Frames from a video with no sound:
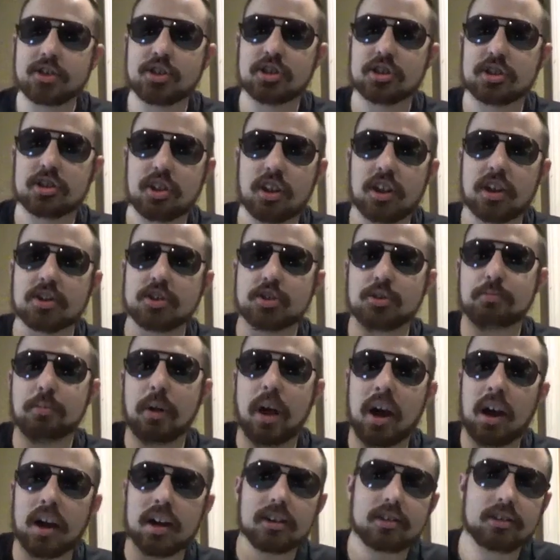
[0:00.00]
your
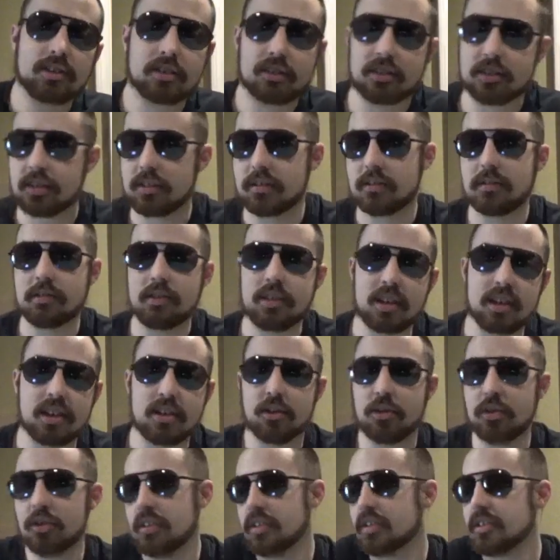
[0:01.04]
lunchbox"
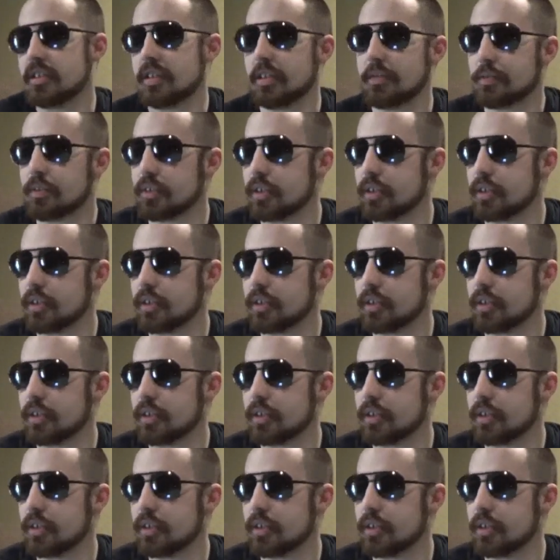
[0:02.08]
deal, except for